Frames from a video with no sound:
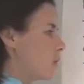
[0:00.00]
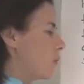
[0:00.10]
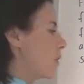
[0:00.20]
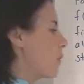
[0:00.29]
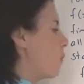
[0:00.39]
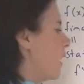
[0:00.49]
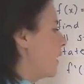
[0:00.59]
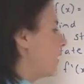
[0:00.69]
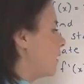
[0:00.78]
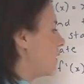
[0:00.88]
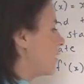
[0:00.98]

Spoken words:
With the 1,